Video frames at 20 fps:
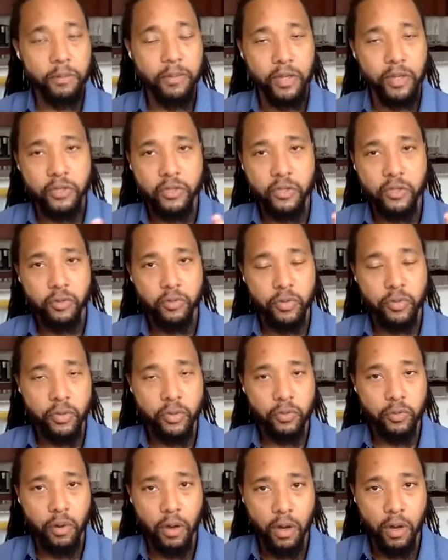make sure
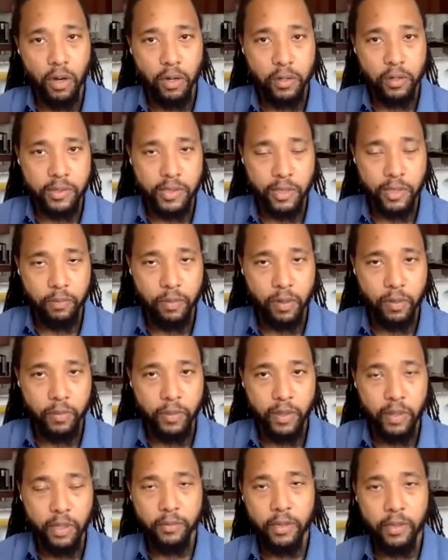you are tech
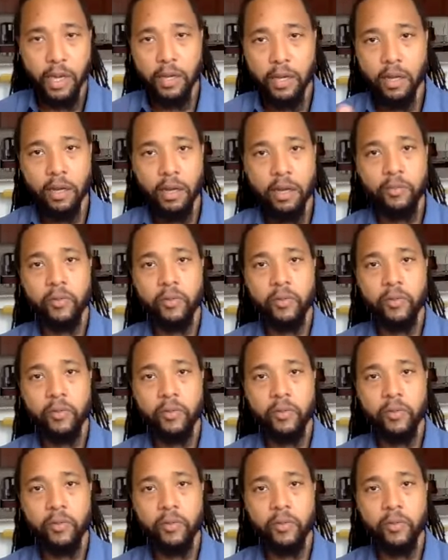birmingham dot com.